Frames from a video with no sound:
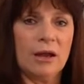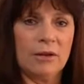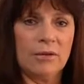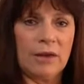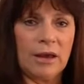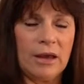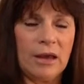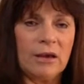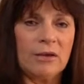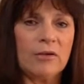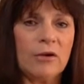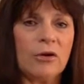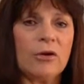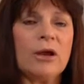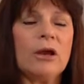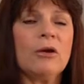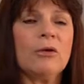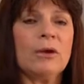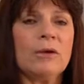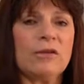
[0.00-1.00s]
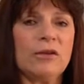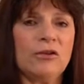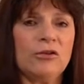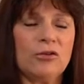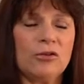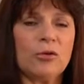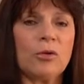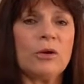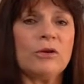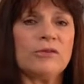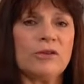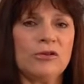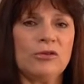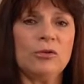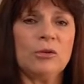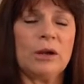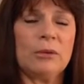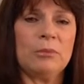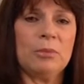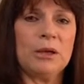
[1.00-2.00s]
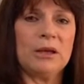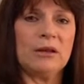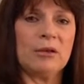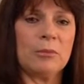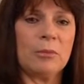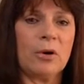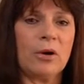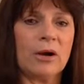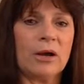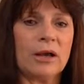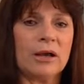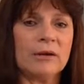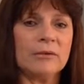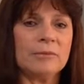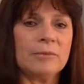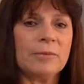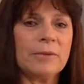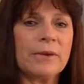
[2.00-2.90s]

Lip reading: they're hearing these stories that you can beat the market.